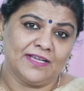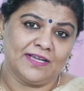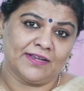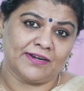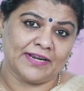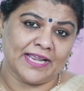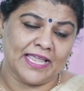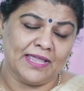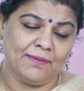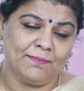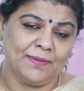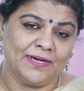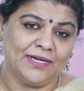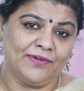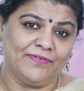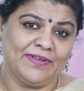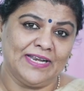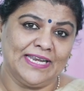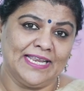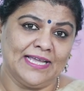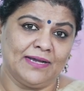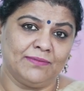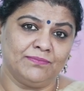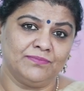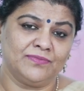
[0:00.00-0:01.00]
Raymond
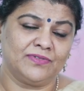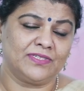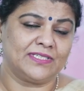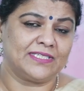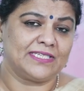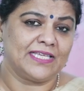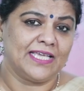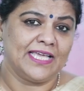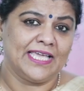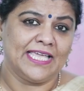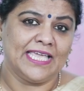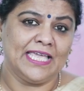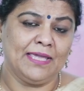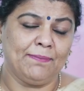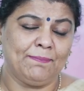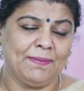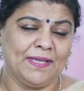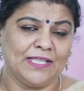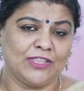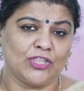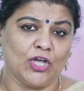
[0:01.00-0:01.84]
Williams, E.P.